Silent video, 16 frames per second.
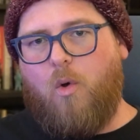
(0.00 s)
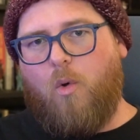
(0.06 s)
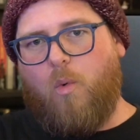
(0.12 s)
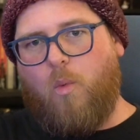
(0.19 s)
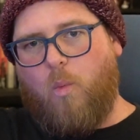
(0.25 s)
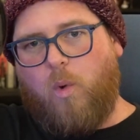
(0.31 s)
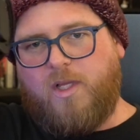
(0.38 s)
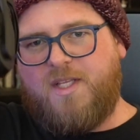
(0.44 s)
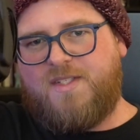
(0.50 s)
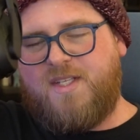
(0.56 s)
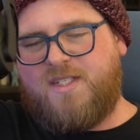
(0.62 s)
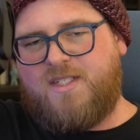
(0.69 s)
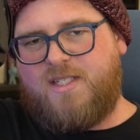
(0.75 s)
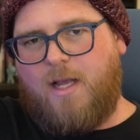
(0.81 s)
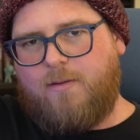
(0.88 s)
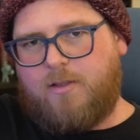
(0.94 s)
What does this
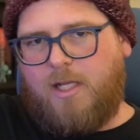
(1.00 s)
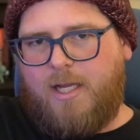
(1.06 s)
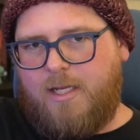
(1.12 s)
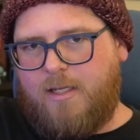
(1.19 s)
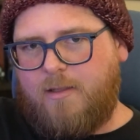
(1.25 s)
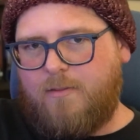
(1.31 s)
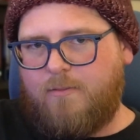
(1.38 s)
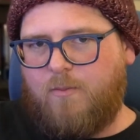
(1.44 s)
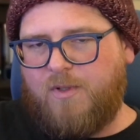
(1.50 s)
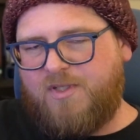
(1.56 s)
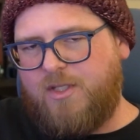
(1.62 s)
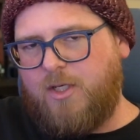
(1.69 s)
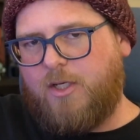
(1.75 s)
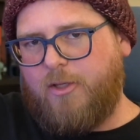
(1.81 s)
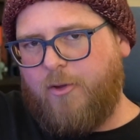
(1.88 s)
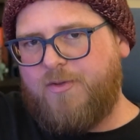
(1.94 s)
sound like? What's
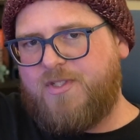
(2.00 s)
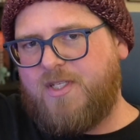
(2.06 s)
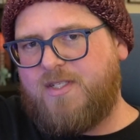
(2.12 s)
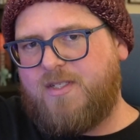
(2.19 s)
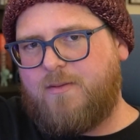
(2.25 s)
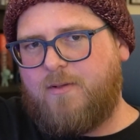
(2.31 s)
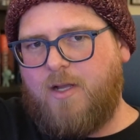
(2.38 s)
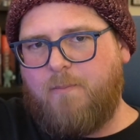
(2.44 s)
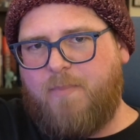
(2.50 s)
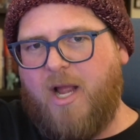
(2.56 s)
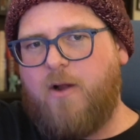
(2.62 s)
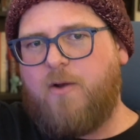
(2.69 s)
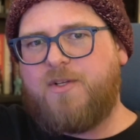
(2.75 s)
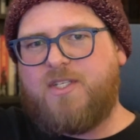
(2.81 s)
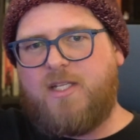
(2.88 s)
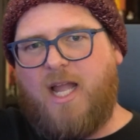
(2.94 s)
the closest
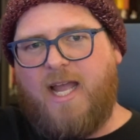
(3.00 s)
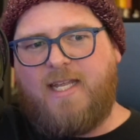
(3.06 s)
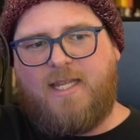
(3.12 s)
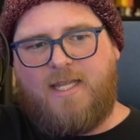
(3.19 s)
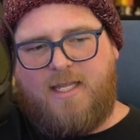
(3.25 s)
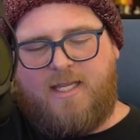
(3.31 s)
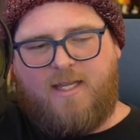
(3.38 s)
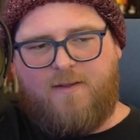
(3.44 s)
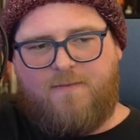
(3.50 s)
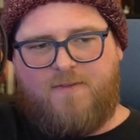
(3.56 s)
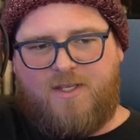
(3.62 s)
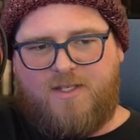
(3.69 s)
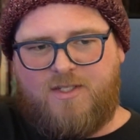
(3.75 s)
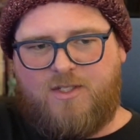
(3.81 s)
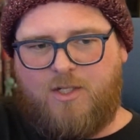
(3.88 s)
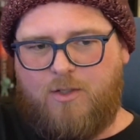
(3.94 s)
comparison I can give
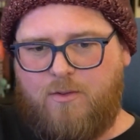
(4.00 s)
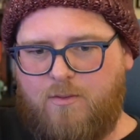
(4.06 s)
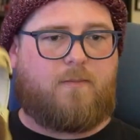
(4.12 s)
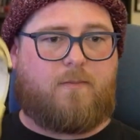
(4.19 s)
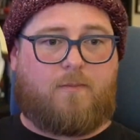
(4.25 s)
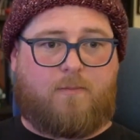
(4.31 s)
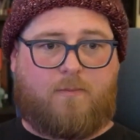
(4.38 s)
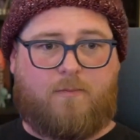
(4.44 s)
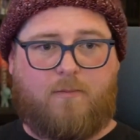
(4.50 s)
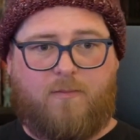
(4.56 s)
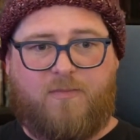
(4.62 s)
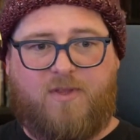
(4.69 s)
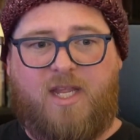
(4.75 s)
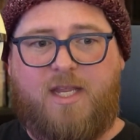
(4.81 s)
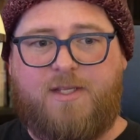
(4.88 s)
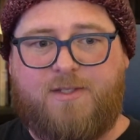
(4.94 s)
this to?
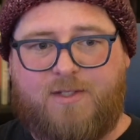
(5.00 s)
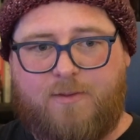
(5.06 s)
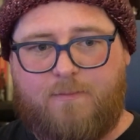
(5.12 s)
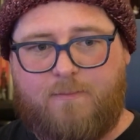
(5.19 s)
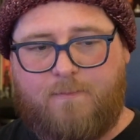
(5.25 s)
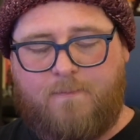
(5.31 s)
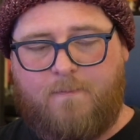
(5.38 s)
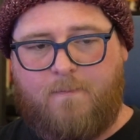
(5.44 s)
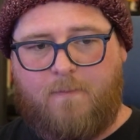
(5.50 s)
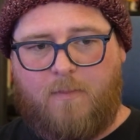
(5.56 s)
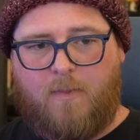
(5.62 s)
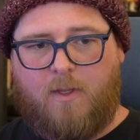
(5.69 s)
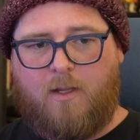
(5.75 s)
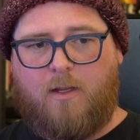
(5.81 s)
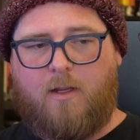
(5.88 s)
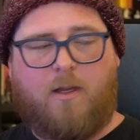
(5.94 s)
These.
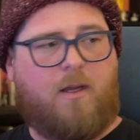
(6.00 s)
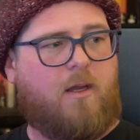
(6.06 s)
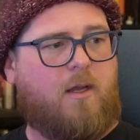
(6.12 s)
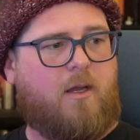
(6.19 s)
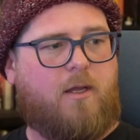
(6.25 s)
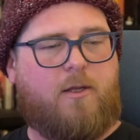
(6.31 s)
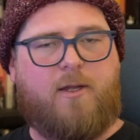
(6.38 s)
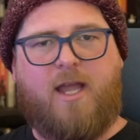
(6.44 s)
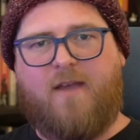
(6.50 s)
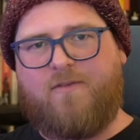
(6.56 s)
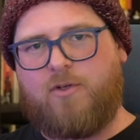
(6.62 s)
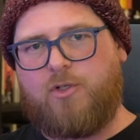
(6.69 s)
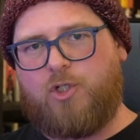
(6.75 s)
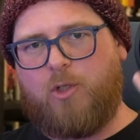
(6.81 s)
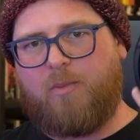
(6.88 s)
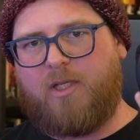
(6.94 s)
You have your
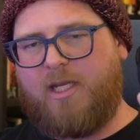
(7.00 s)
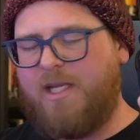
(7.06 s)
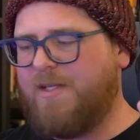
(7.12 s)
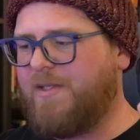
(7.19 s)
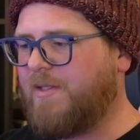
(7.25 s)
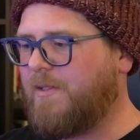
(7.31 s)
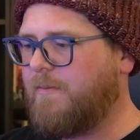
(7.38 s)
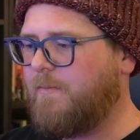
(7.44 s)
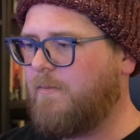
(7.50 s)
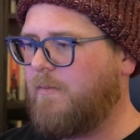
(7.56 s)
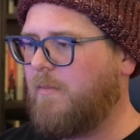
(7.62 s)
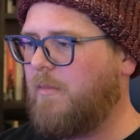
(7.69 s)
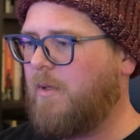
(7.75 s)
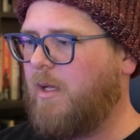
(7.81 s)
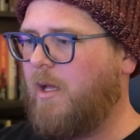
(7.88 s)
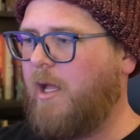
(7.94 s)
Jubilees,
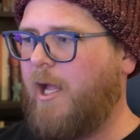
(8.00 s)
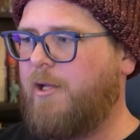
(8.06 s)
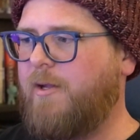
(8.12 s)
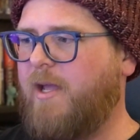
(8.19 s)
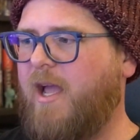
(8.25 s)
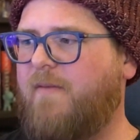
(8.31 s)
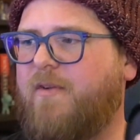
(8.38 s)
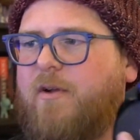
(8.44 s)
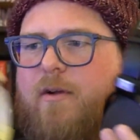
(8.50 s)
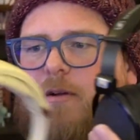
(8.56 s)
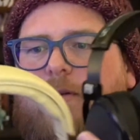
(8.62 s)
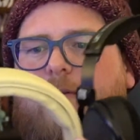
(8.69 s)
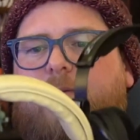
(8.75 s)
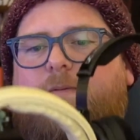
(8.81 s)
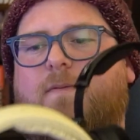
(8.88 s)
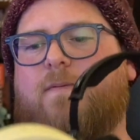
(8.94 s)
and you have
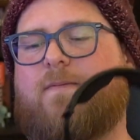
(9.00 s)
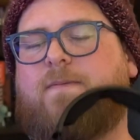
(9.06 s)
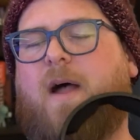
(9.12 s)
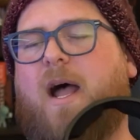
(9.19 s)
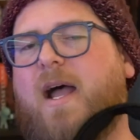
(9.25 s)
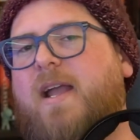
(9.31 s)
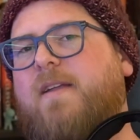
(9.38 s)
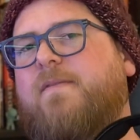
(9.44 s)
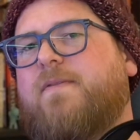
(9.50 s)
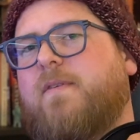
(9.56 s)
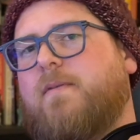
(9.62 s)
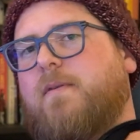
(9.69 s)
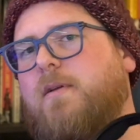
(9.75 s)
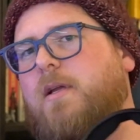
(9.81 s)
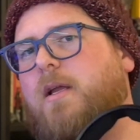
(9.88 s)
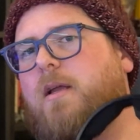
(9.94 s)
your five
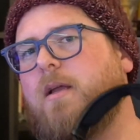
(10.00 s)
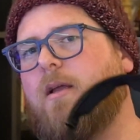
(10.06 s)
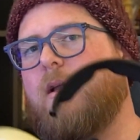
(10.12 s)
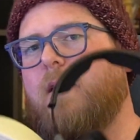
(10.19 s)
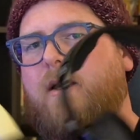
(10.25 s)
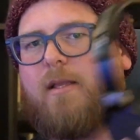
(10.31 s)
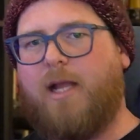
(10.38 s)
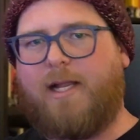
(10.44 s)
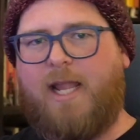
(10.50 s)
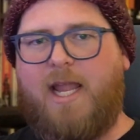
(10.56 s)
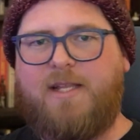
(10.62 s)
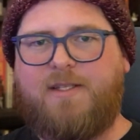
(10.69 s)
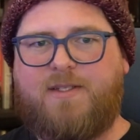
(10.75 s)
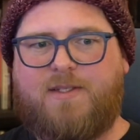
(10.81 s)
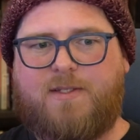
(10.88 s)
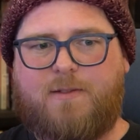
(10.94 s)
nine
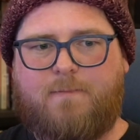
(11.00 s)
eights.